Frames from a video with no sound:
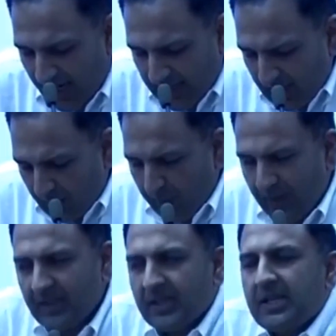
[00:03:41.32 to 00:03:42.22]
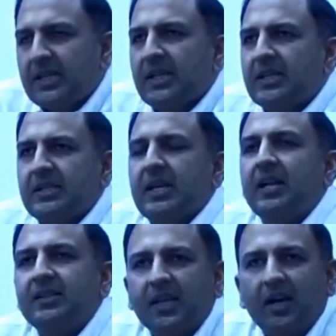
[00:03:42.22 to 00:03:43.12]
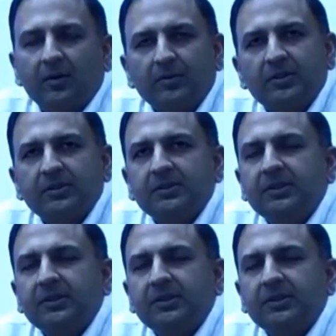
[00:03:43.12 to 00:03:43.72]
I think one thing that stands out